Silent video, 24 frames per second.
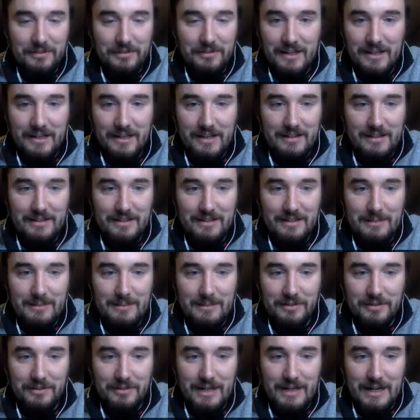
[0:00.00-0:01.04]

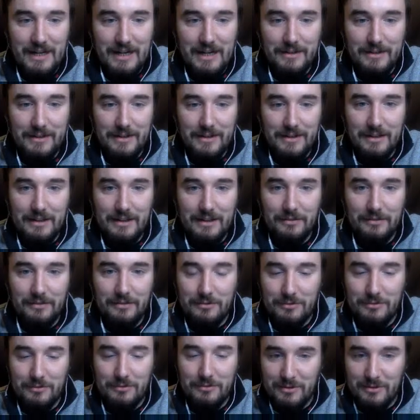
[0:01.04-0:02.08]
sea diving is
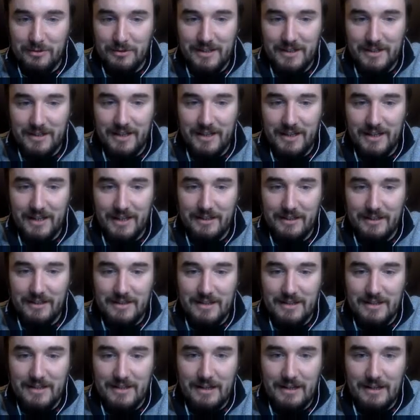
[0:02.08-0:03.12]
no joke,
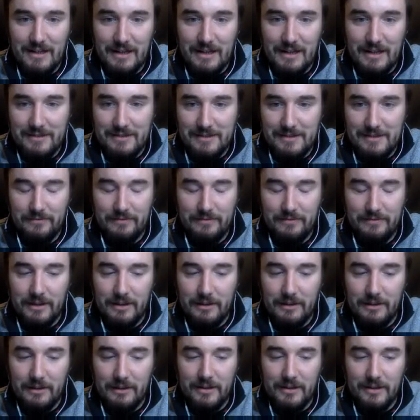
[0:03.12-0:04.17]
and I
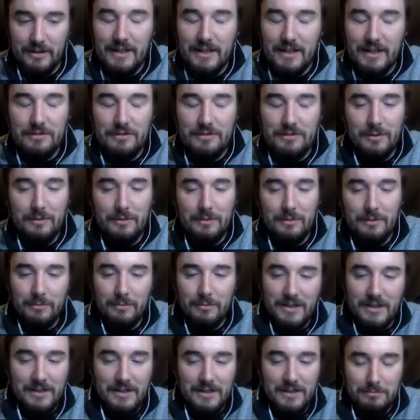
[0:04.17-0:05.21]
feel like we're at an age where
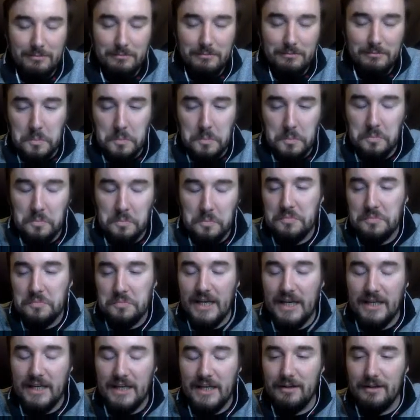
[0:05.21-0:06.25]
we're not
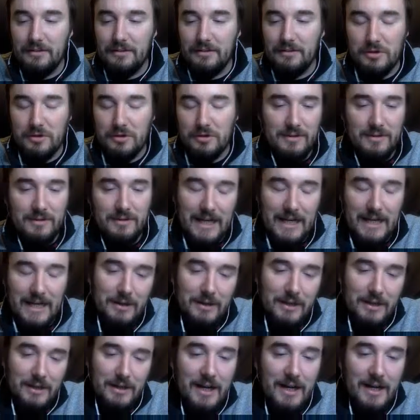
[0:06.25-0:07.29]
taking it as a joke
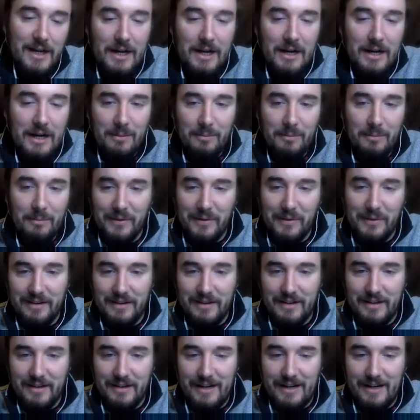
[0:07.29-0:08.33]
anyway.
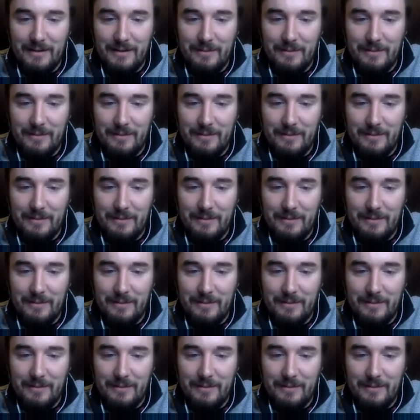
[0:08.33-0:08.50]
But